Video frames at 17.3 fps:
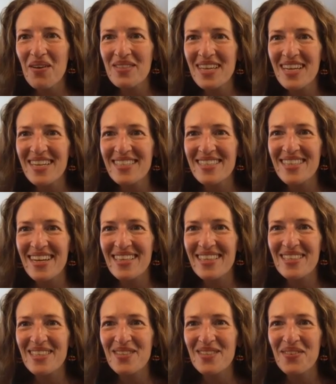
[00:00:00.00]
on a second.
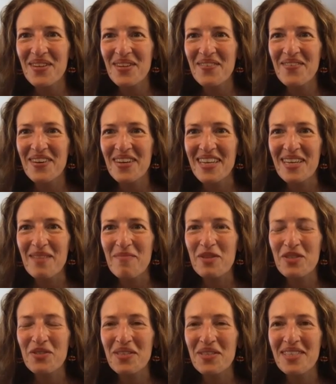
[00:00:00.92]
This is very funny.
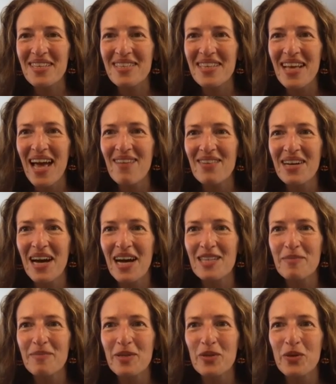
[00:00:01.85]
Patricia says, I have a
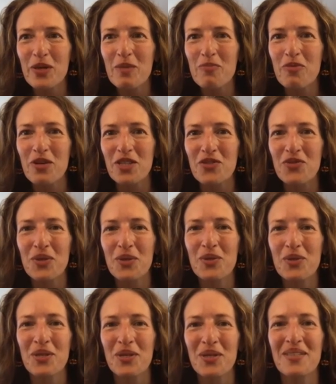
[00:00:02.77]
cosmic toilet brush for
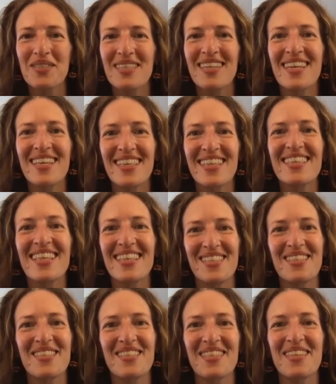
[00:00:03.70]
those turds. And I think
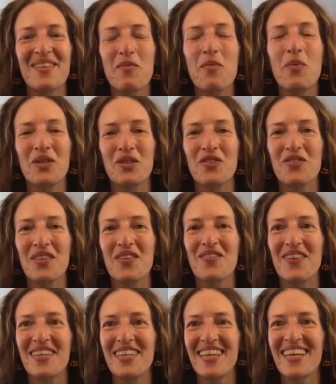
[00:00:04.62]
that's just wonderfully
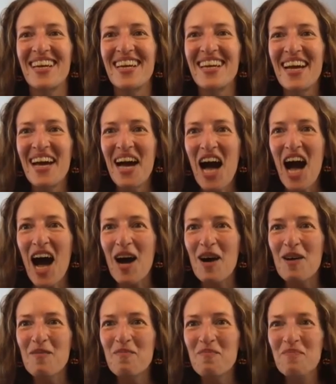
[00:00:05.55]
funny.
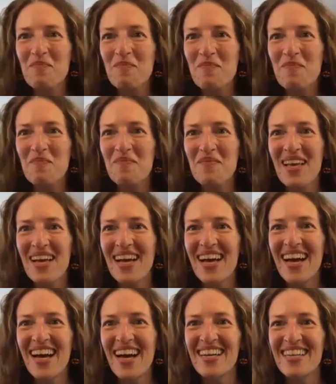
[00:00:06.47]

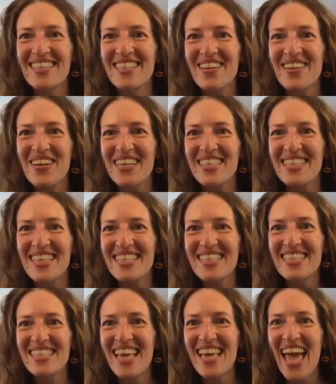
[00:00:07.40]
Joelle says,
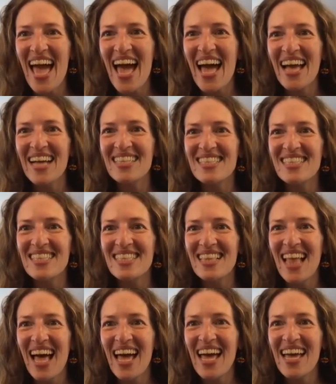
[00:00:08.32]
yeah, it's
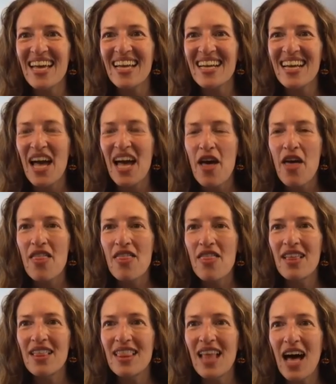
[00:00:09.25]
like
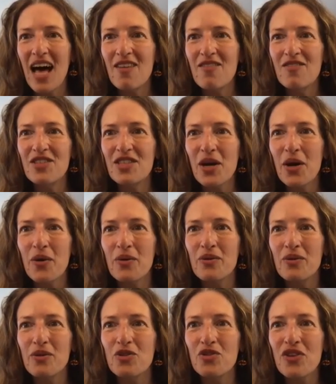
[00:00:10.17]
the love tone,
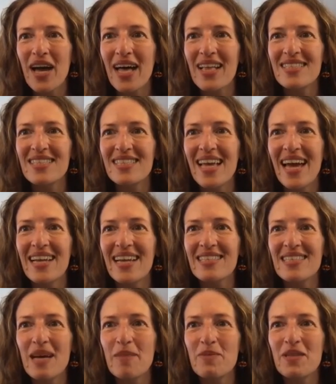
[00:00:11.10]
neutrality, and
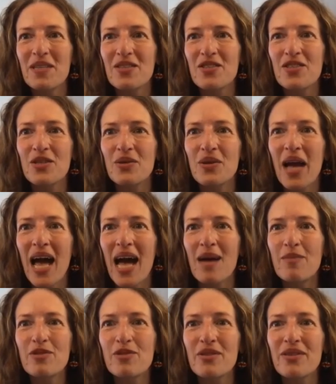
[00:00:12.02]
acceptance. You
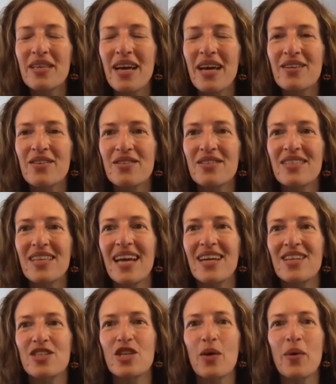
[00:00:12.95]
absolutely
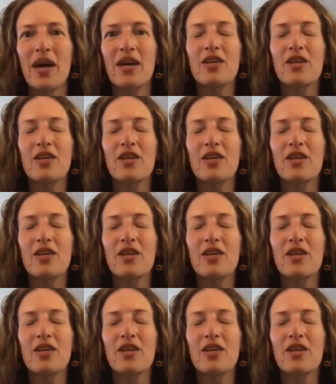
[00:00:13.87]
understand, Joelle.